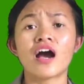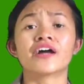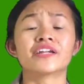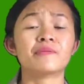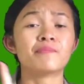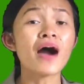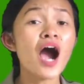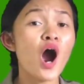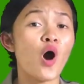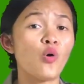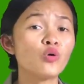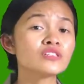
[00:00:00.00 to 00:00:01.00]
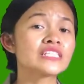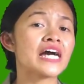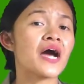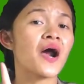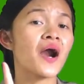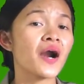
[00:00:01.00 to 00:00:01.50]
The mouse
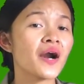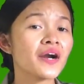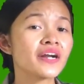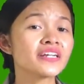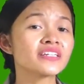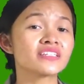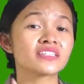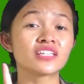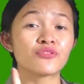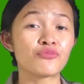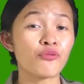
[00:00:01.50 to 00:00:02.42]
heard the